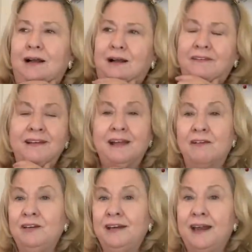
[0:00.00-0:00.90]
I think
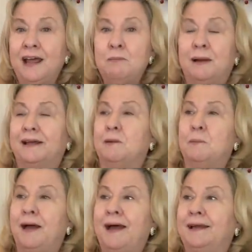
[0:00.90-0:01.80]
having an iPad in
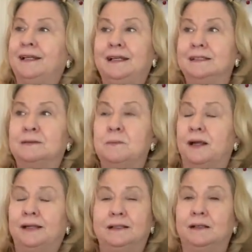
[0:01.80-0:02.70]
bed, it, it's,
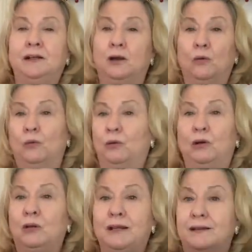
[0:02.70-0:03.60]
it, you know,
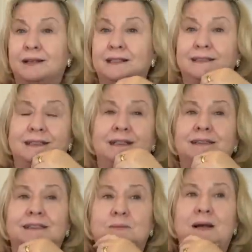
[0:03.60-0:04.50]
looking at these
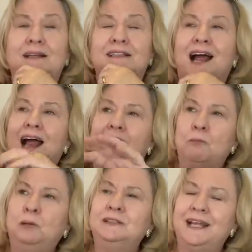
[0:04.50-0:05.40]
things, it's manly. I
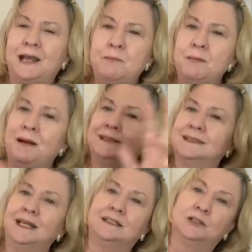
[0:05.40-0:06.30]
put it in my
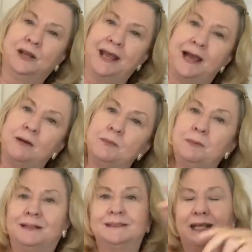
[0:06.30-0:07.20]
basket, took it out my
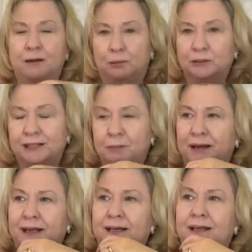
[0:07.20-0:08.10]
basket, put it
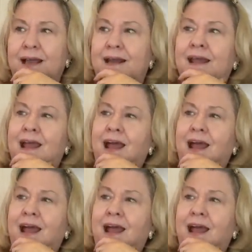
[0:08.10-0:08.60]
back in again.